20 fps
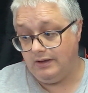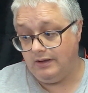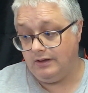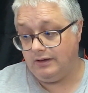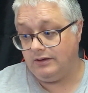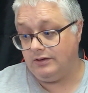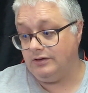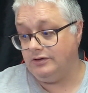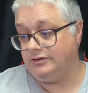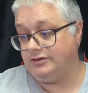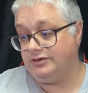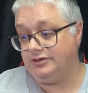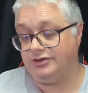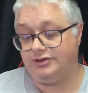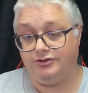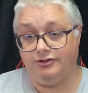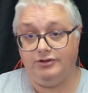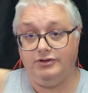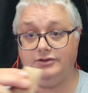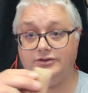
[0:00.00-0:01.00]
because the
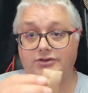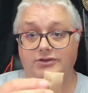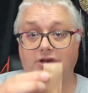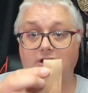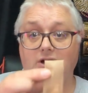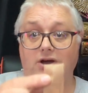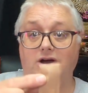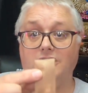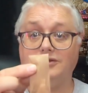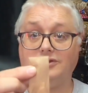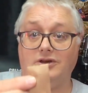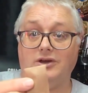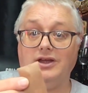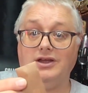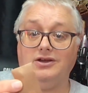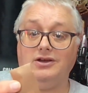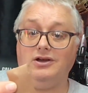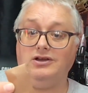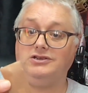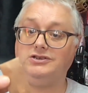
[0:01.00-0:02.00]
screws are
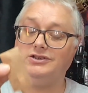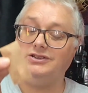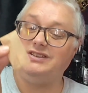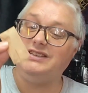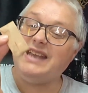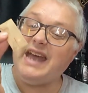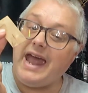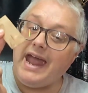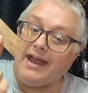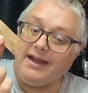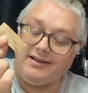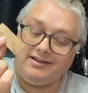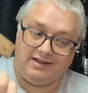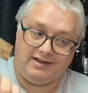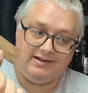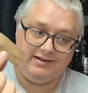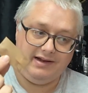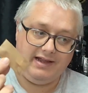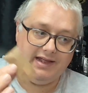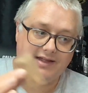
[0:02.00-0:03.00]
die cast. So
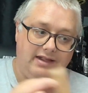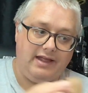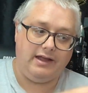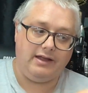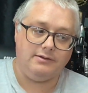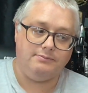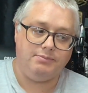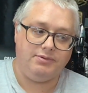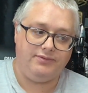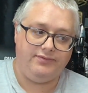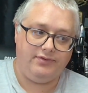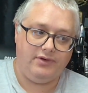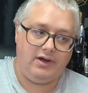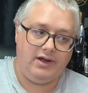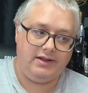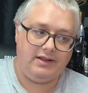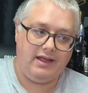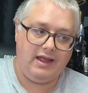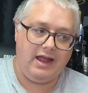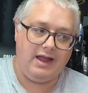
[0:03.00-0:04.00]
technically they could
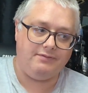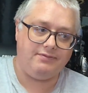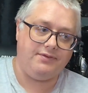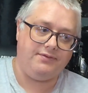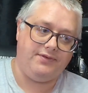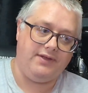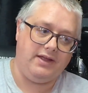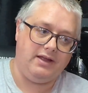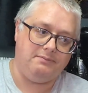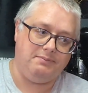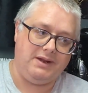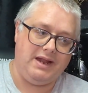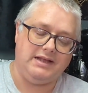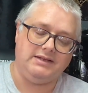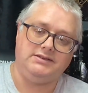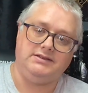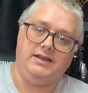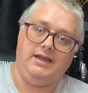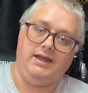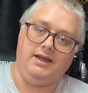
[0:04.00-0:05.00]
provide everything
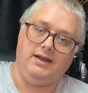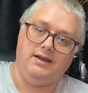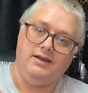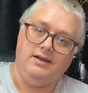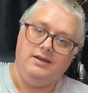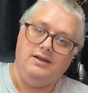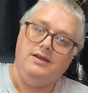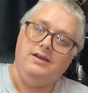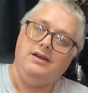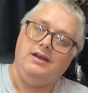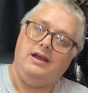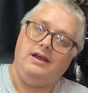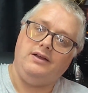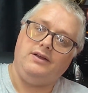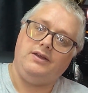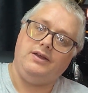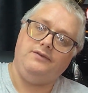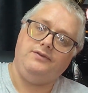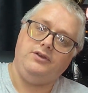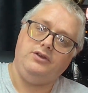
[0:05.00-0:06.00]
plastic
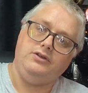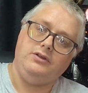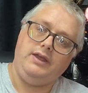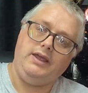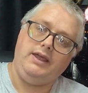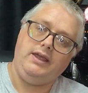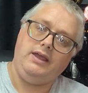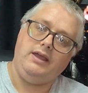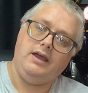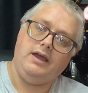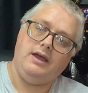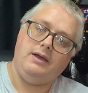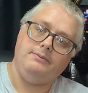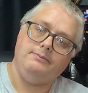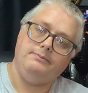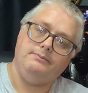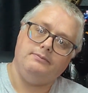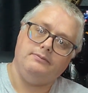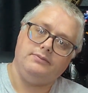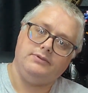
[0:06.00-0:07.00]
and give you
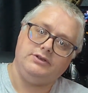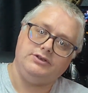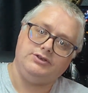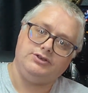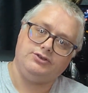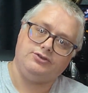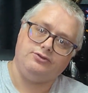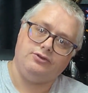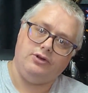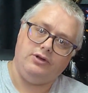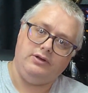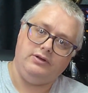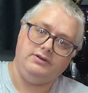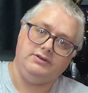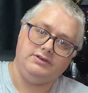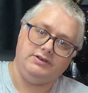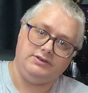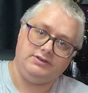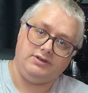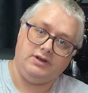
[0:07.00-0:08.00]
the
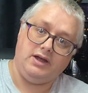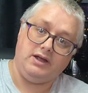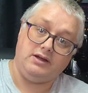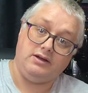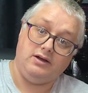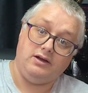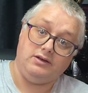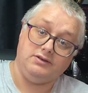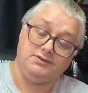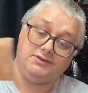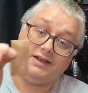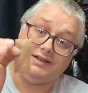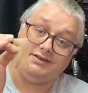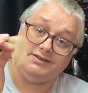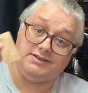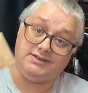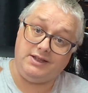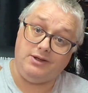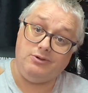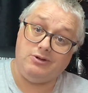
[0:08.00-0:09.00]
screws as die cast
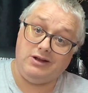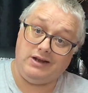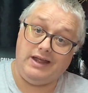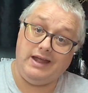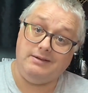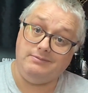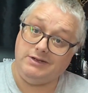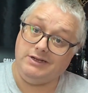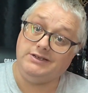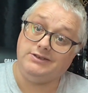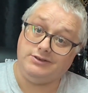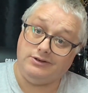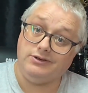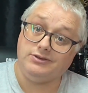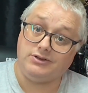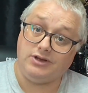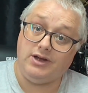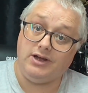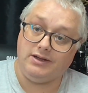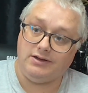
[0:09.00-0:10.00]
and still claim that it's
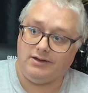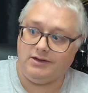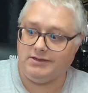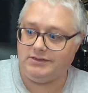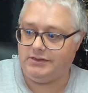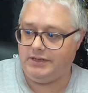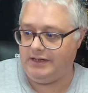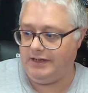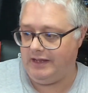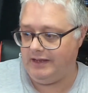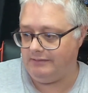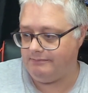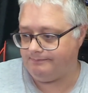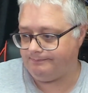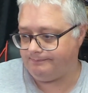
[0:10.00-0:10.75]
got die cast in it.